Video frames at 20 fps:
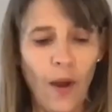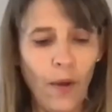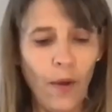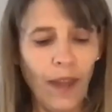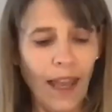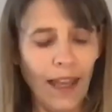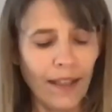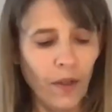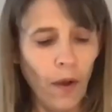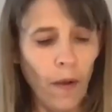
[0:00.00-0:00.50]

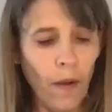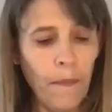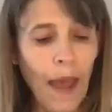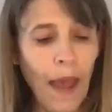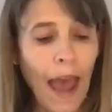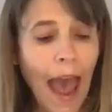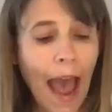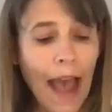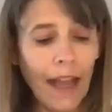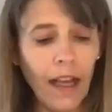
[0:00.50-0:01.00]
Okay, so I'm
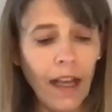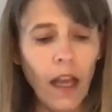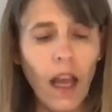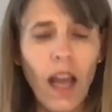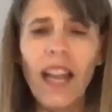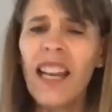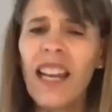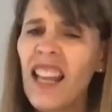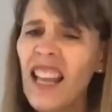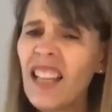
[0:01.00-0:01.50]
back.
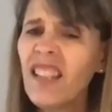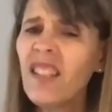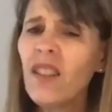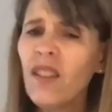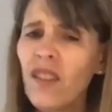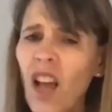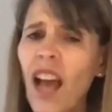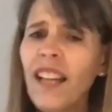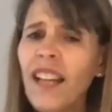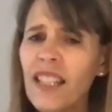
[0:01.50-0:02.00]
Now that's a
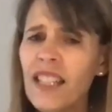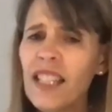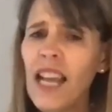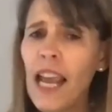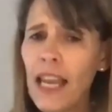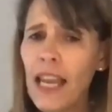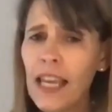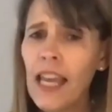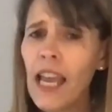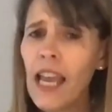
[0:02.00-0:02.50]
lot to
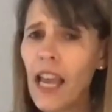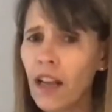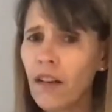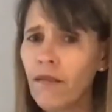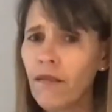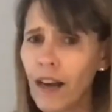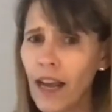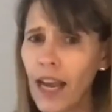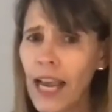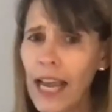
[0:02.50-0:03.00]
take
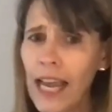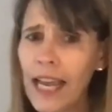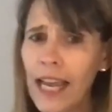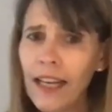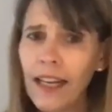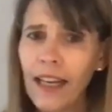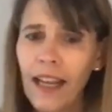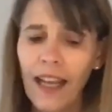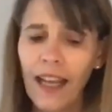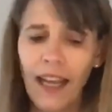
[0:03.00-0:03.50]
in, right?
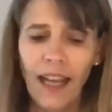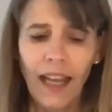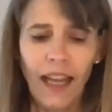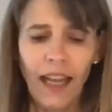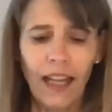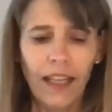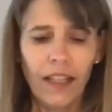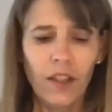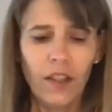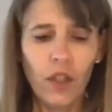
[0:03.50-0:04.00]

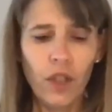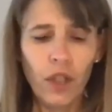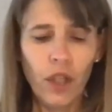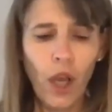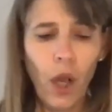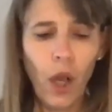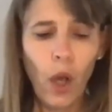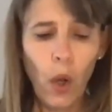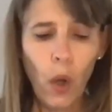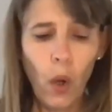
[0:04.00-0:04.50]

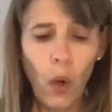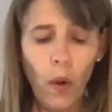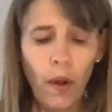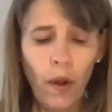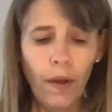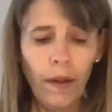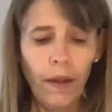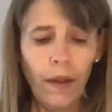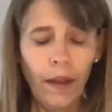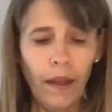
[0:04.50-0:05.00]

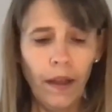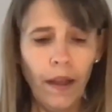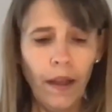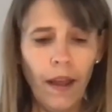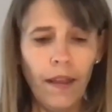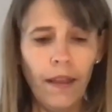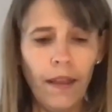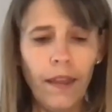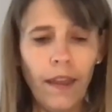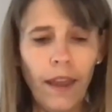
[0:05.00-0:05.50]
So
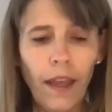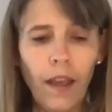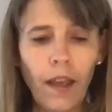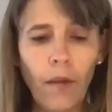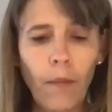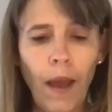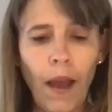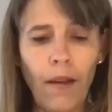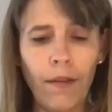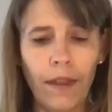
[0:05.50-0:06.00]
think
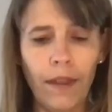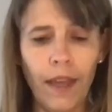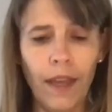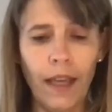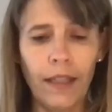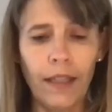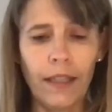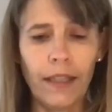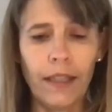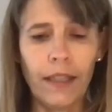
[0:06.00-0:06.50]
about
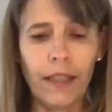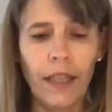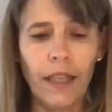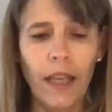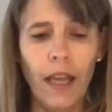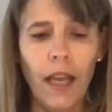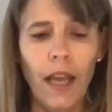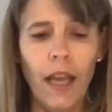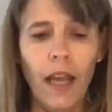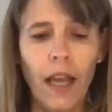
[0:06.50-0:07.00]
this.
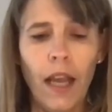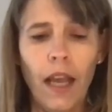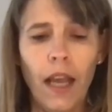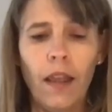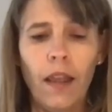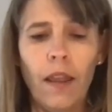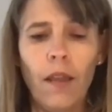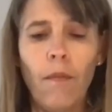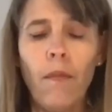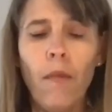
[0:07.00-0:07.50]

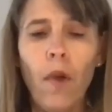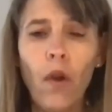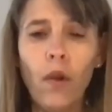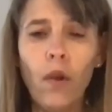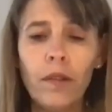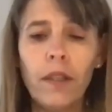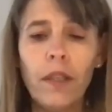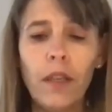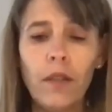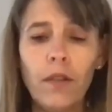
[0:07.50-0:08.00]
The
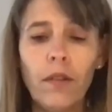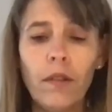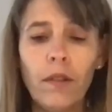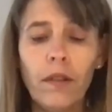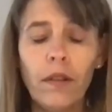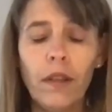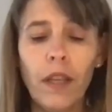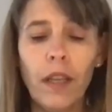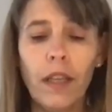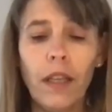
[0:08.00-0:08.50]
most
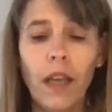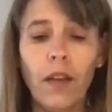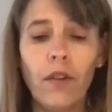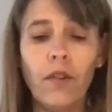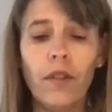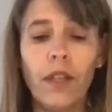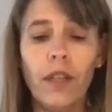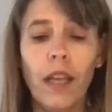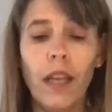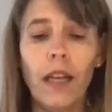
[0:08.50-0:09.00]
thing to
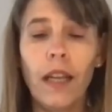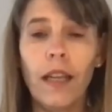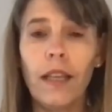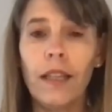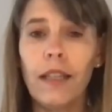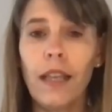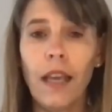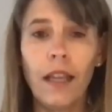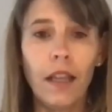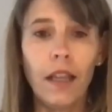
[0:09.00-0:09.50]
understand
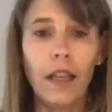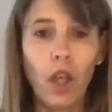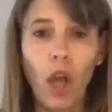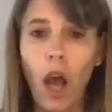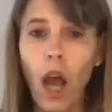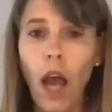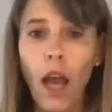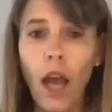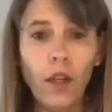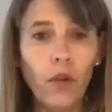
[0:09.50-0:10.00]
is that
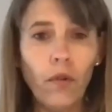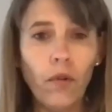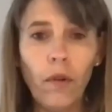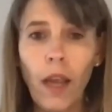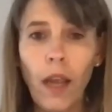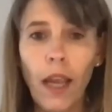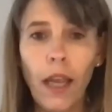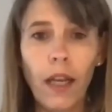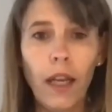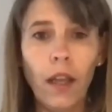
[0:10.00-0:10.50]
God
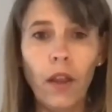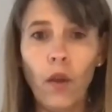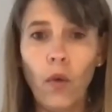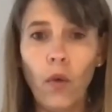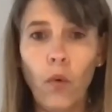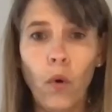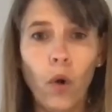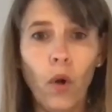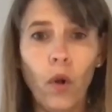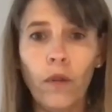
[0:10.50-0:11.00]
created the
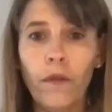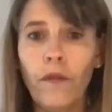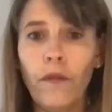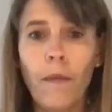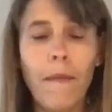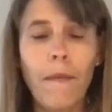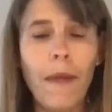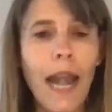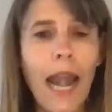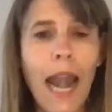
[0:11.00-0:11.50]
world
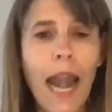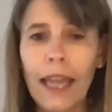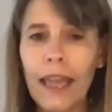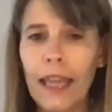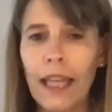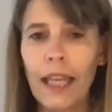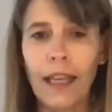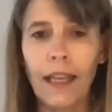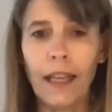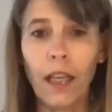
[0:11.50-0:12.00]
from
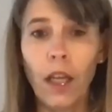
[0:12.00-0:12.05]
nothing.